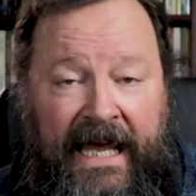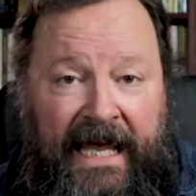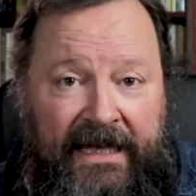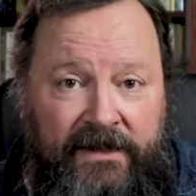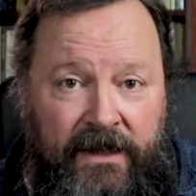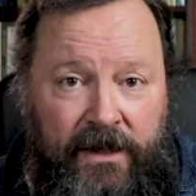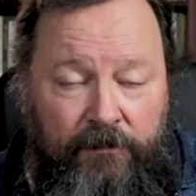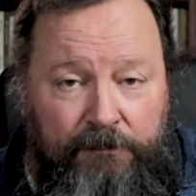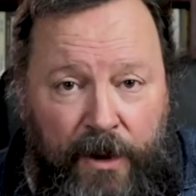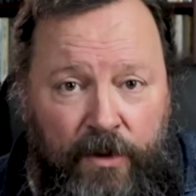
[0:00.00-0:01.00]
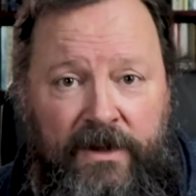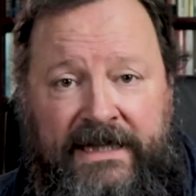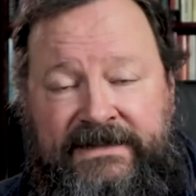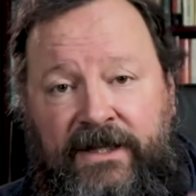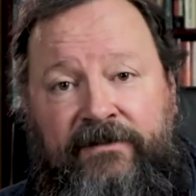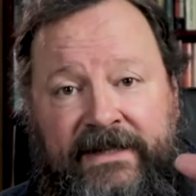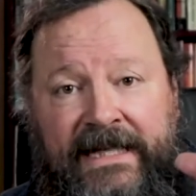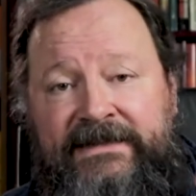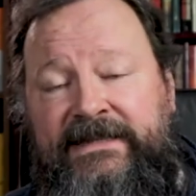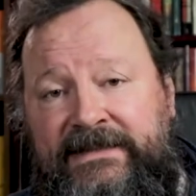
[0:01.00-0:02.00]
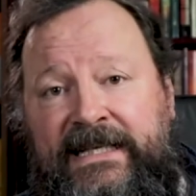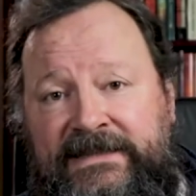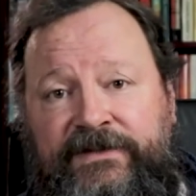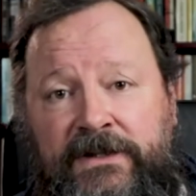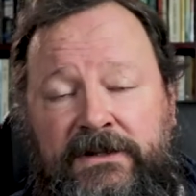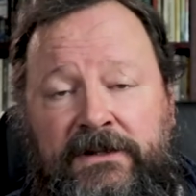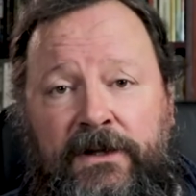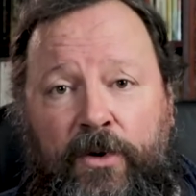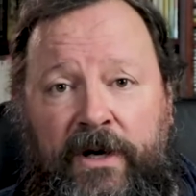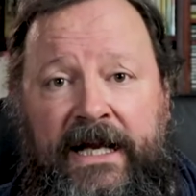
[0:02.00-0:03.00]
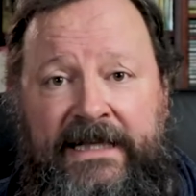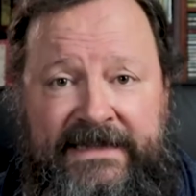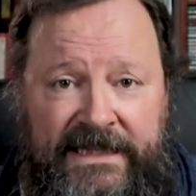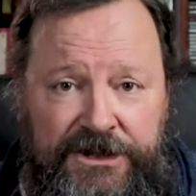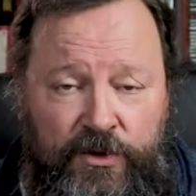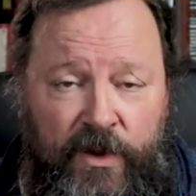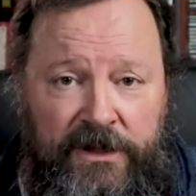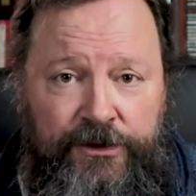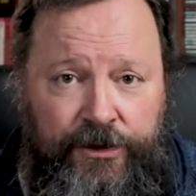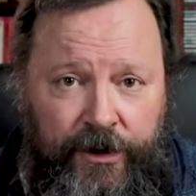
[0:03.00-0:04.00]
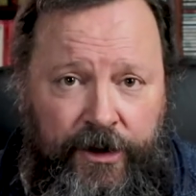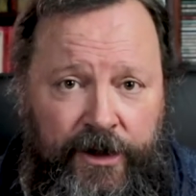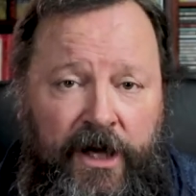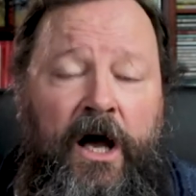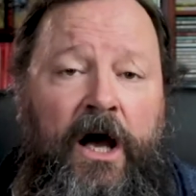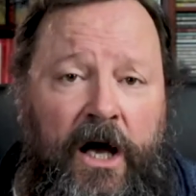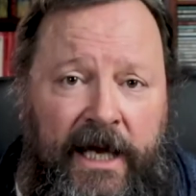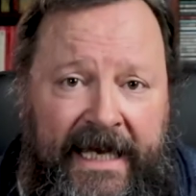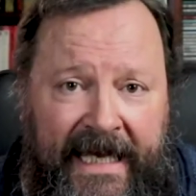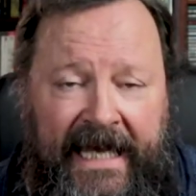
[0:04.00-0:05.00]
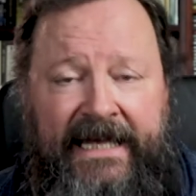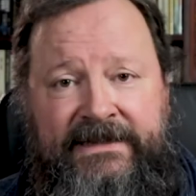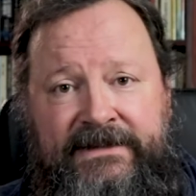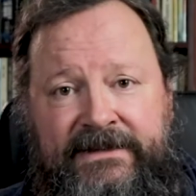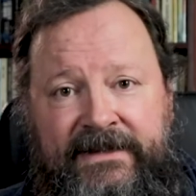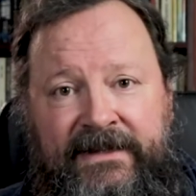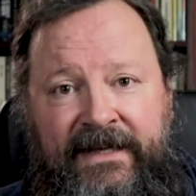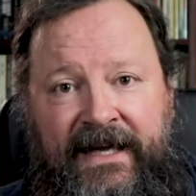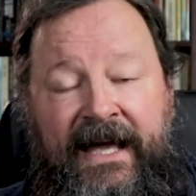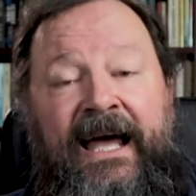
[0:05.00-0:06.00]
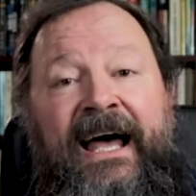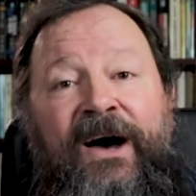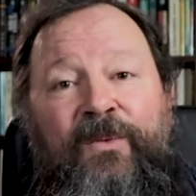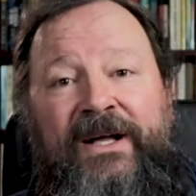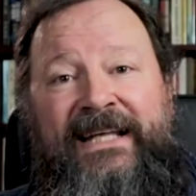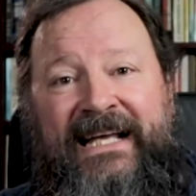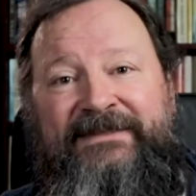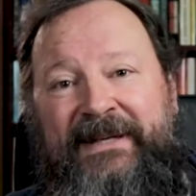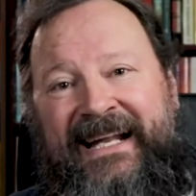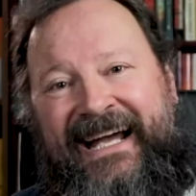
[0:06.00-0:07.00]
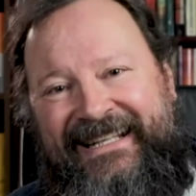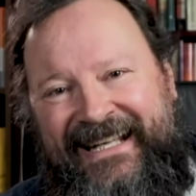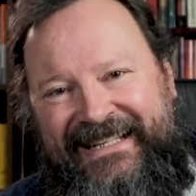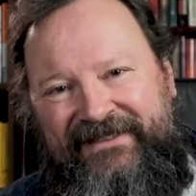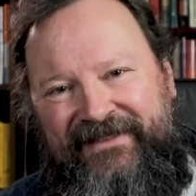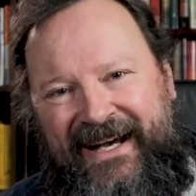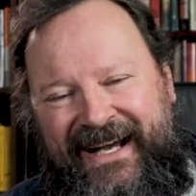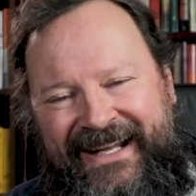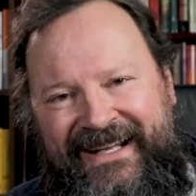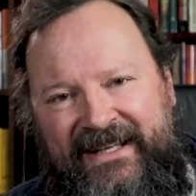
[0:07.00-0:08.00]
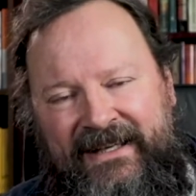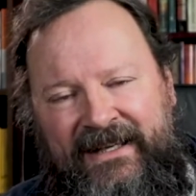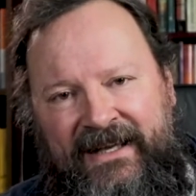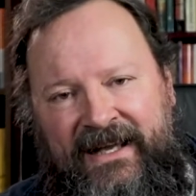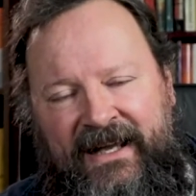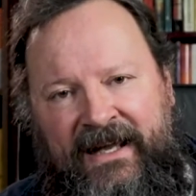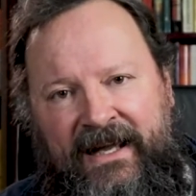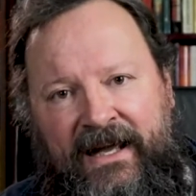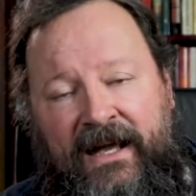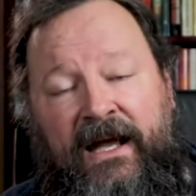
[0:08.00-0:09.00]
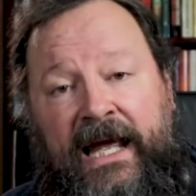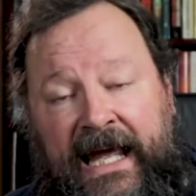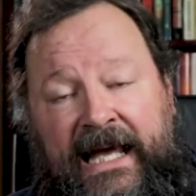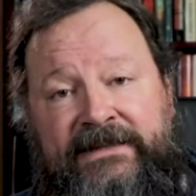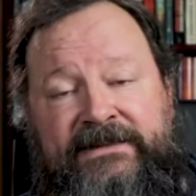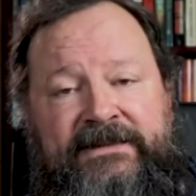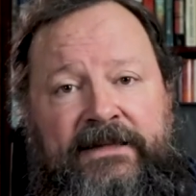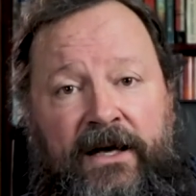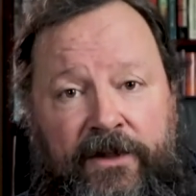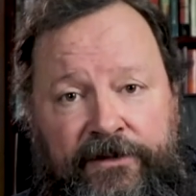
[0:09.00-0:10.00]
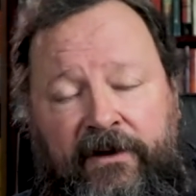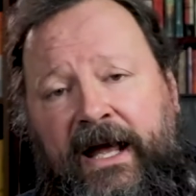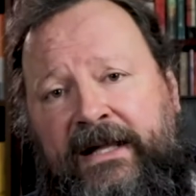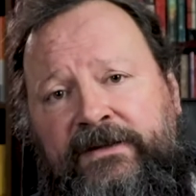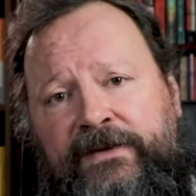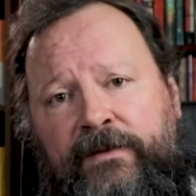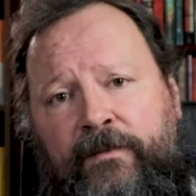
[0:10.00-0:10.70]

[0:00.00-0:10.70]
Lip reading: And the components of that successful organization will turn against what has been identified as a threat,